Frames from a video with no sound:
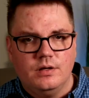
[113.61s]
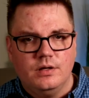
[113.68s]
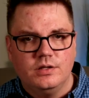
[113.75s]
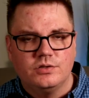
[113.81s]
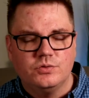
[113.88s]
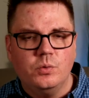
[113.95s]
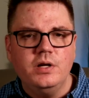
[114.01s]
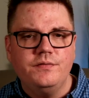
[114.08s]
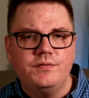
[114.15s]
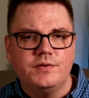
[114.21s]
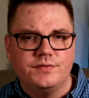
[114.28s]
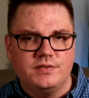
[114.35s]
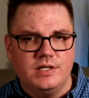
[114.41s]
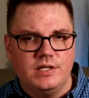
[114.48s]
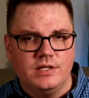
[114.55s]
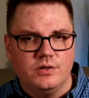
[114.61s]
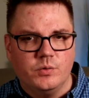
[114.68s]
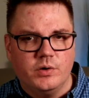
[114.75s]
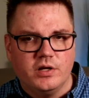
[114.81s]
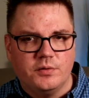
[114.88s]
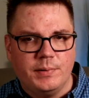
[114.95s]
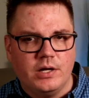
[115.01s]
In 2015,
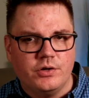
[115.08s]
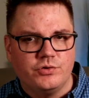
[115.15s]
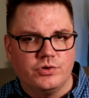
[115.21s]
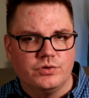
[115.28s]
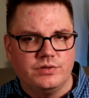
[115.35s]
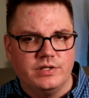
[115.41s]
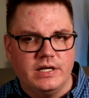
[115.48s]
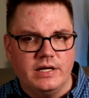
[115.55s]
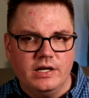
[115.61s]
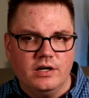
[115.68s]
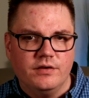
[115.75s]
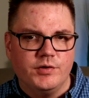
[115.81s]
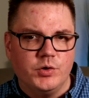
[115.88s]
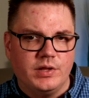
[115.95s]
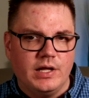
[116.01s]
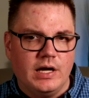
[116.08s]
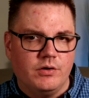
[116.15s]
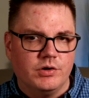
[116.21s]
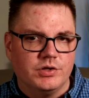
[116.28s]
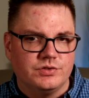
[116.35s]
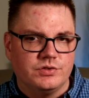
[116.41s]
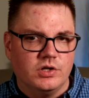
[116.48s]
Gwyneth Paltrow did an interview with
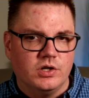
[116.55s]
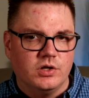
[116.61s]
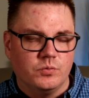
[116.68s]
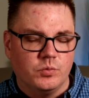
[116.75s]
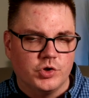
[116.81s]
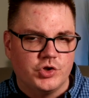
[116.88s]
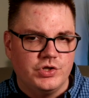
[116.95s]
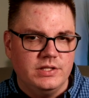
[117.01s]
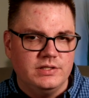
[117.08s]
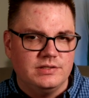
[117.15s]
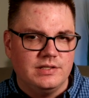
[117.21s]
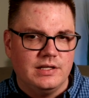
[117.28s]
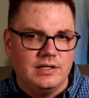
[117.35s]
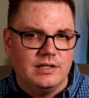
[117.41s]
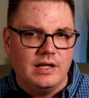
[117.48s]
Howard Stern where she said